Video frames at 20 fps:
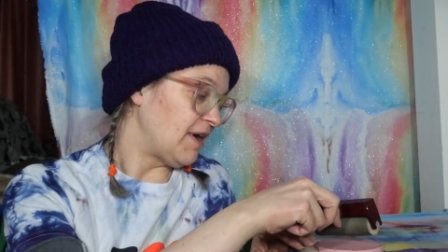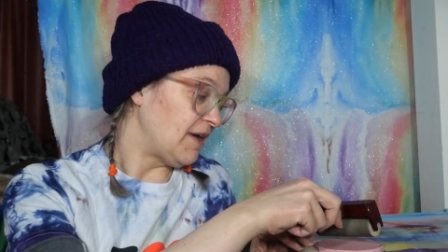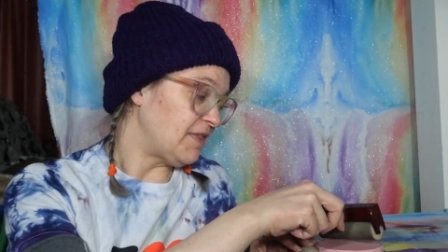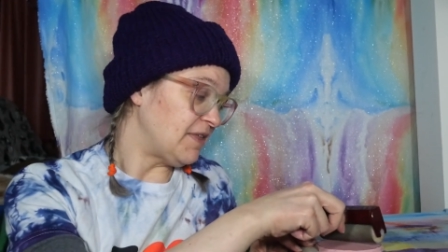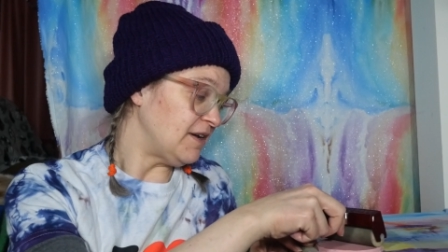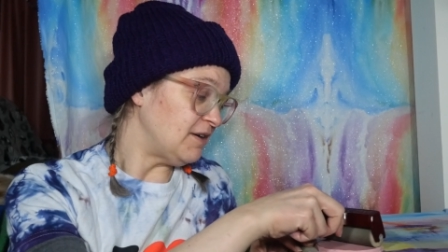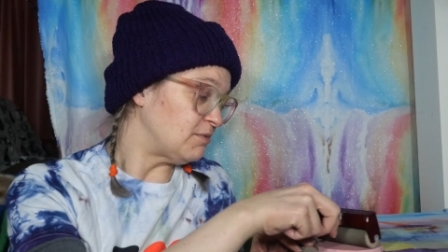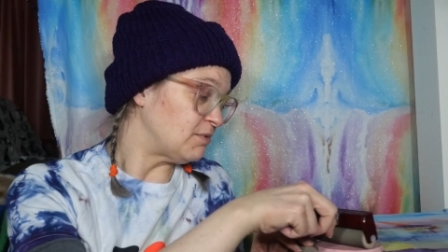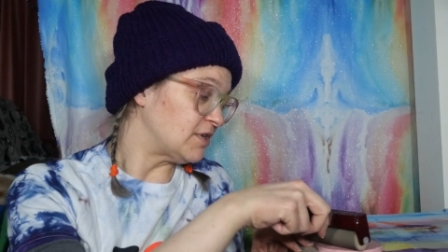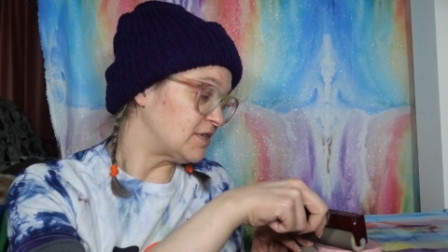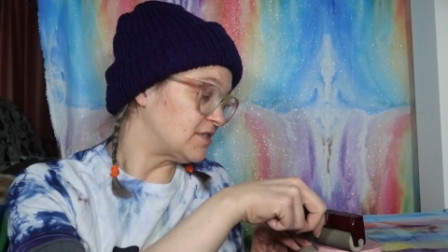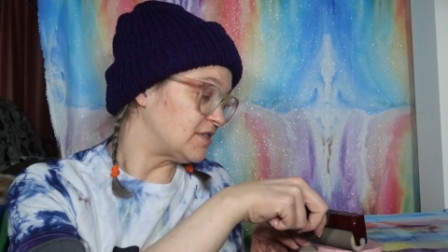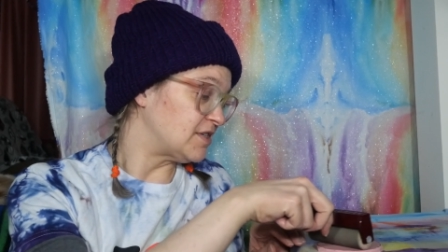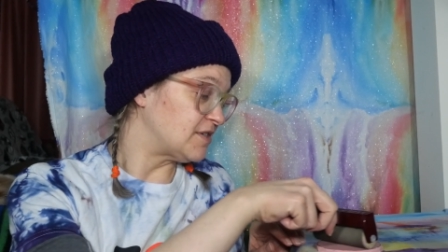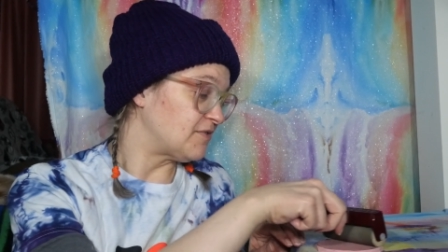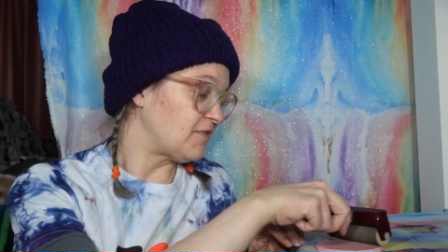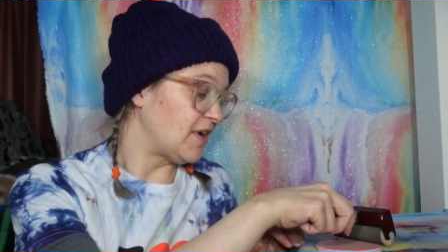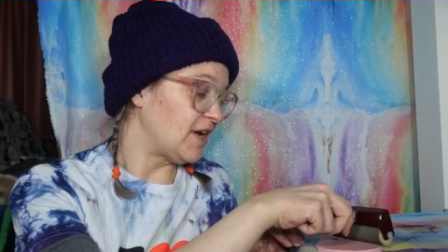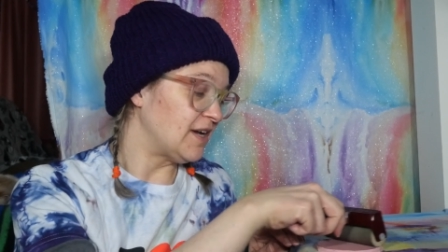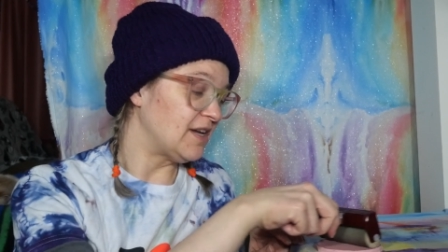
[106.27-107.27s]
think it works
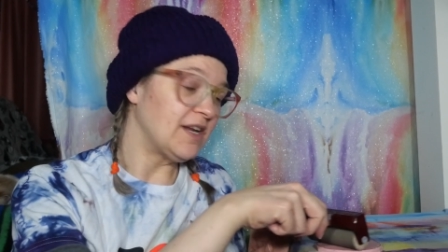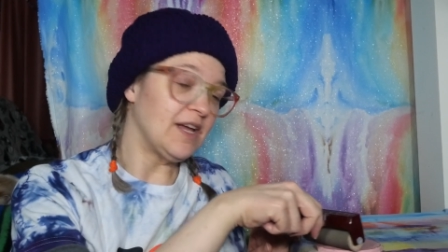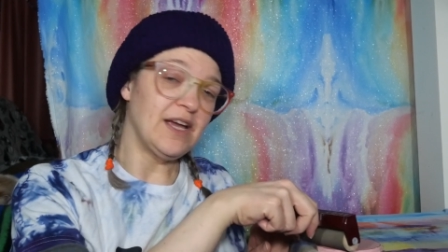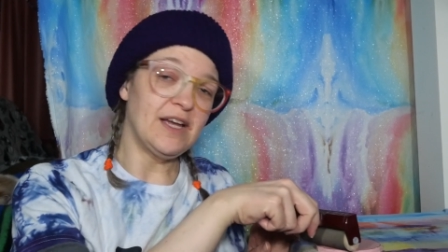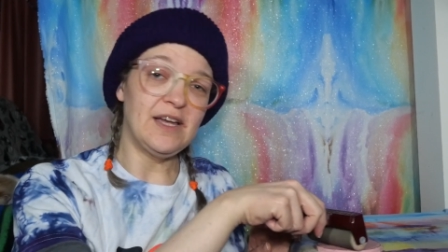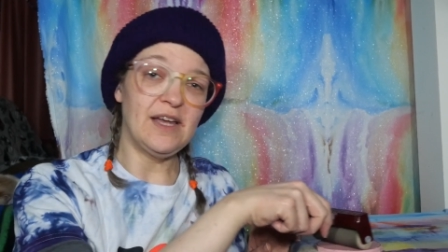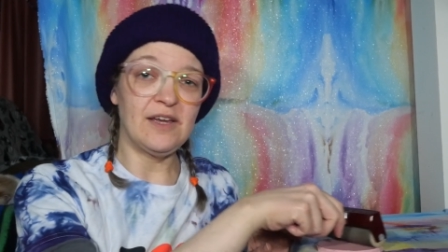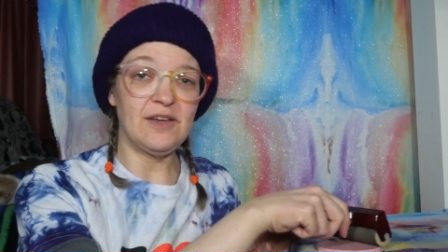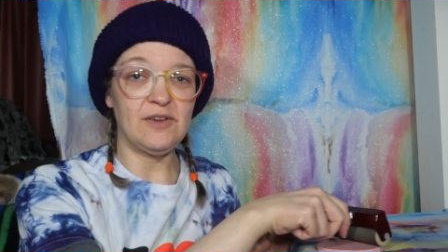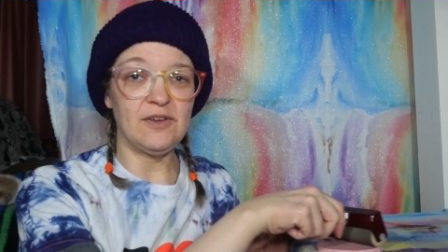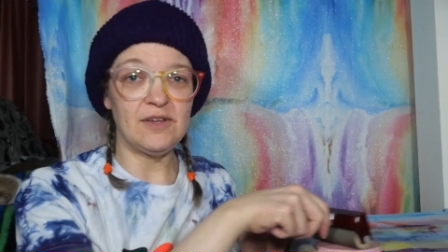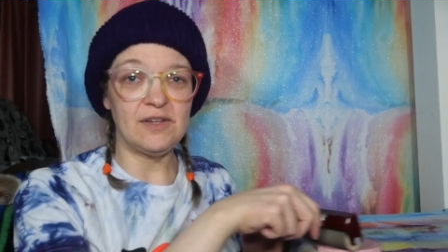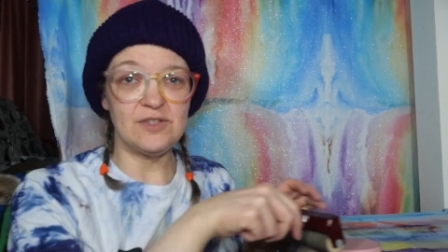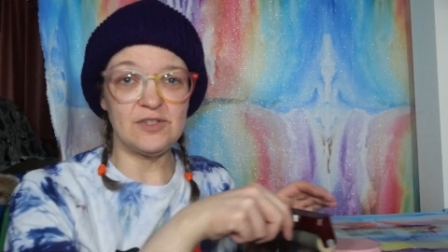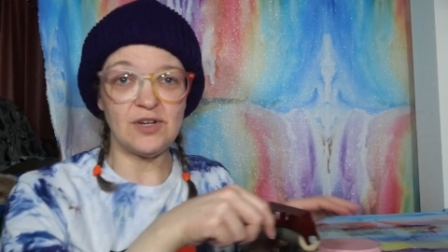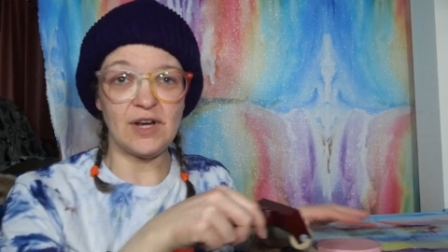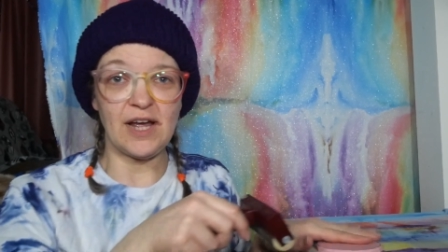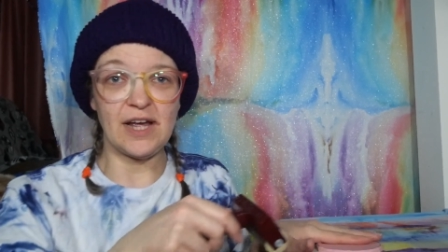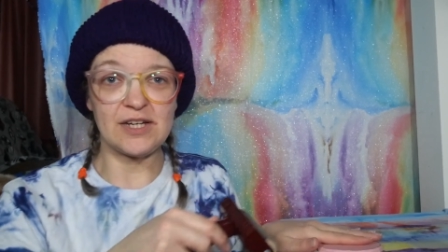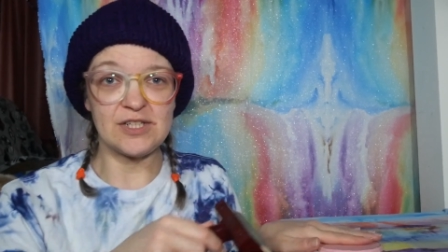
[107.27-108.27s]
just fine. I get good
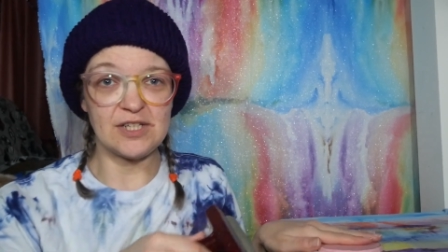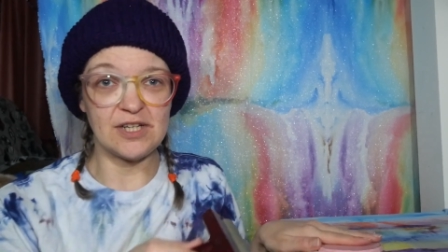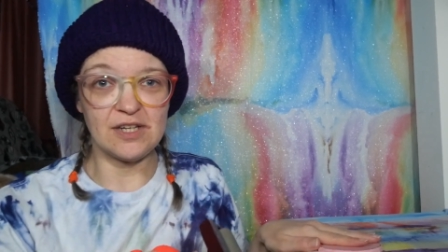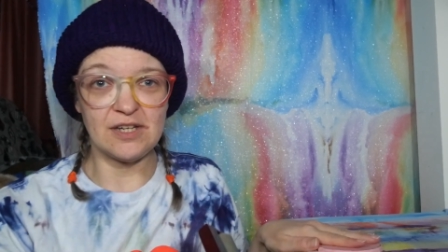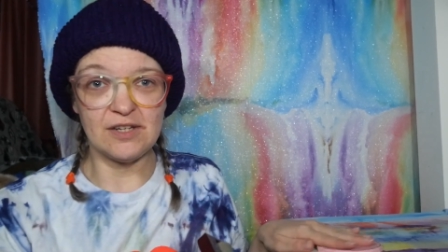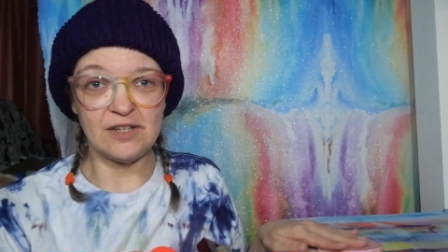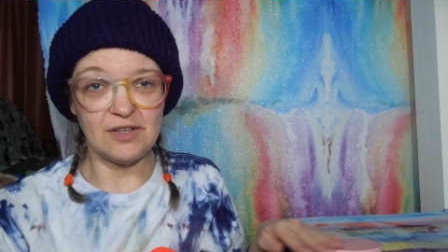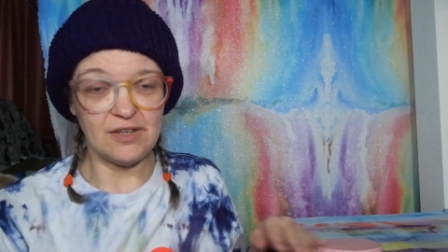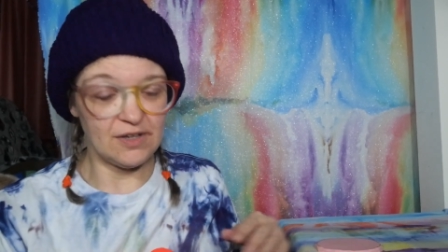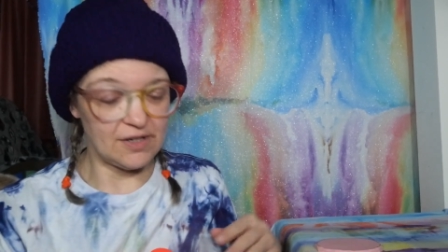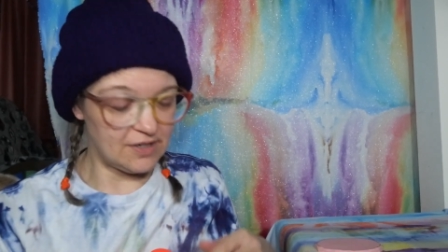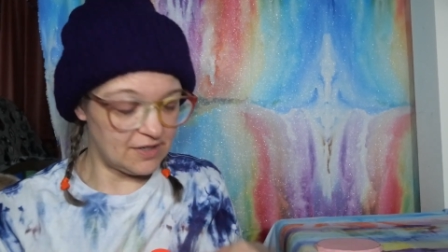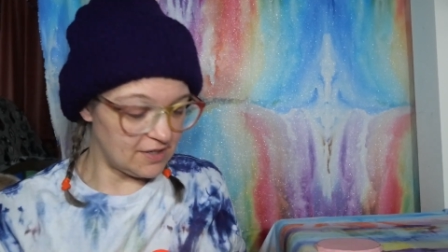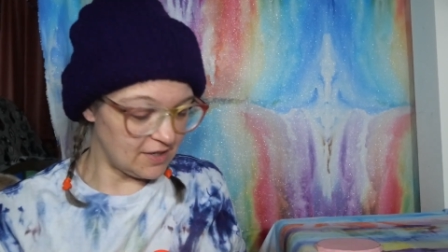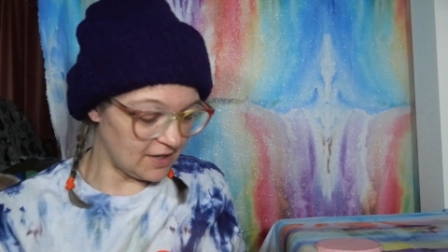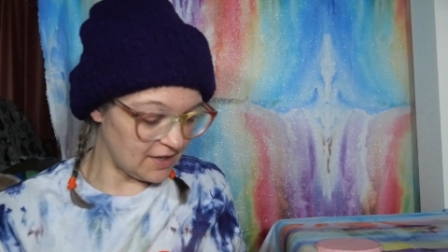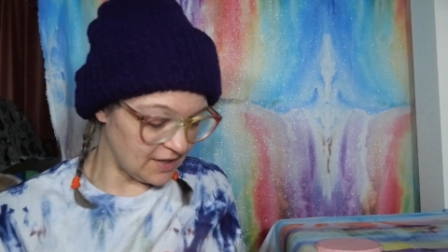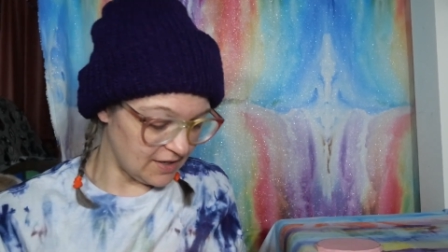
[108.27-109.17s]
traction, good